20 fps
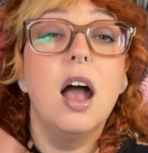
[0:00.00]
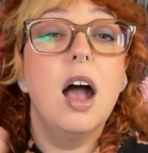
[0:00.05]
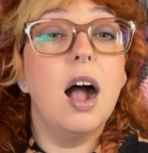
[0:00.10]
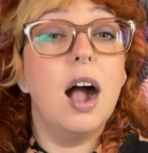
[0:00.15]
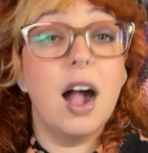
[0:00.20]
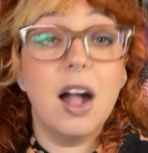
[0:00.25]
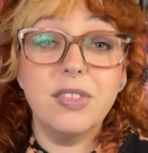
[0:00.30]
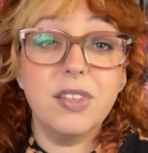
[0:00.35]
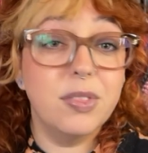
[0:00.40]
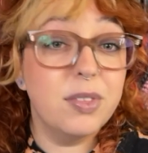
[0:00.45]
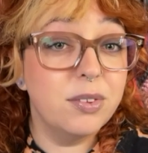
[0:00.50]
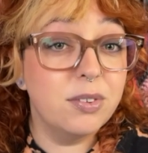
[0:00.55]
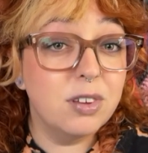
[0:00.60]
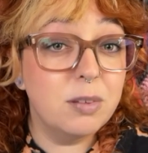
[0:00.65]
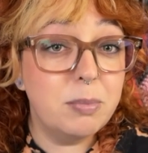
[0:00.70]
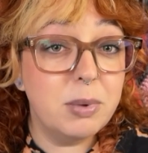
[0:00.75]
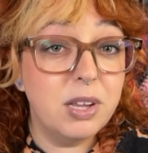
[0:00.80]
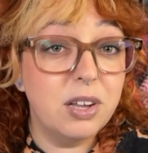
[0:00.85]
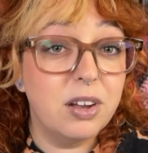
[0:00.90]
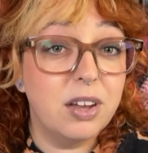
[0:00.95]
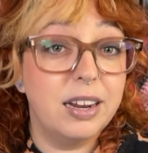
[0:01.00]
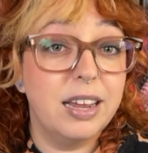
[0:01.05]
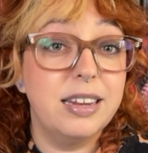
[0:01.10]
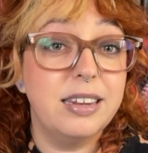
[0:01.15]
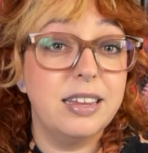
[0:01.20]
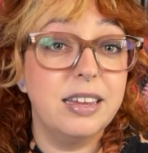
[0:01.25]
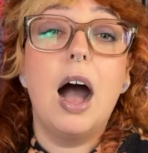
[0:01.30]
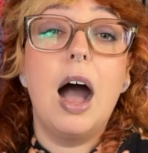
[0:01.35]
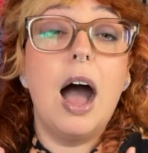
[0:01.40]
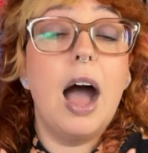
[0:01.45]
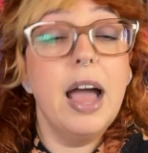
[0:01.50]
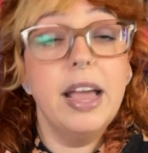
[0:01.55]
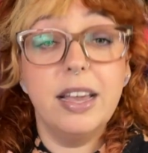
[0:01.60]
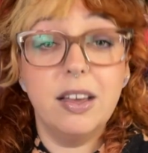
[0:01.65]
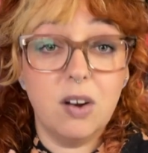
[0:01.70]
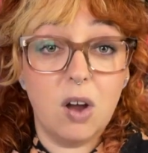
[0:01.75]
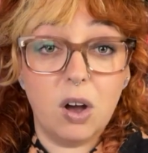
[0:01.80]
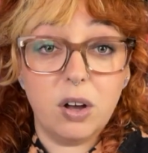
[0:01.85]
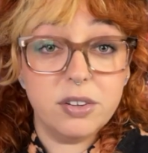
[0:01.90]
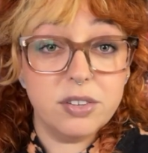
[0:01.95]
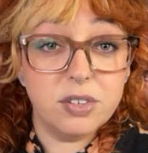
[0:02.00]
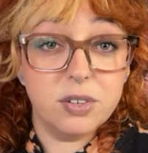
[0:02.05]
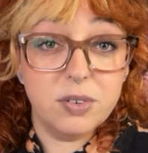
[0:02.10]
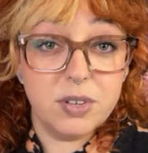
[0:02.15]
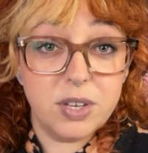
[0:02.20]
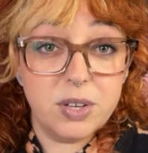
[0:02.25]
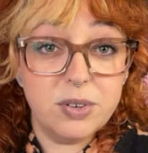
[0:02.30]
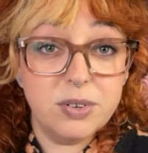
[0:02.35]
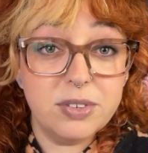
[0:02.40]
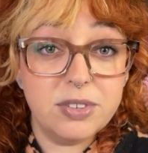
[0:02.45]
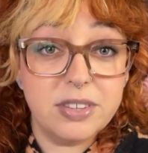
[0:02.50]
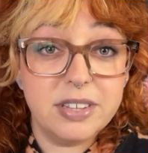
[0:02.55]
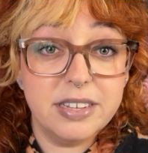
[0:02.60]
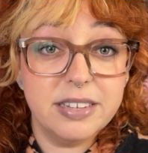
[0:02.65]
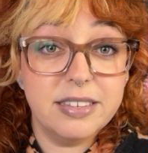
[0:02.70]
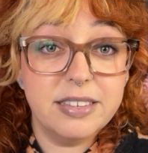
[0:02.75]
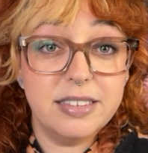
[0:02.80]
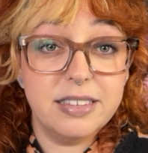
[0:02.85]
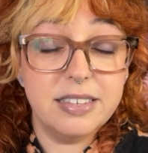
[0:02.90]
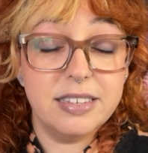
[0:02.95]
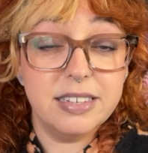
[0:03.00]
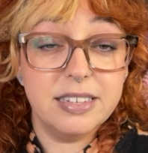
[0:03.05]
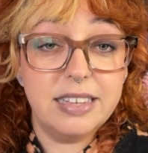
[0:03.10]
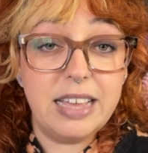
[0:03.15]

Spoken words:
I thought this could be a good idea. I could also use this,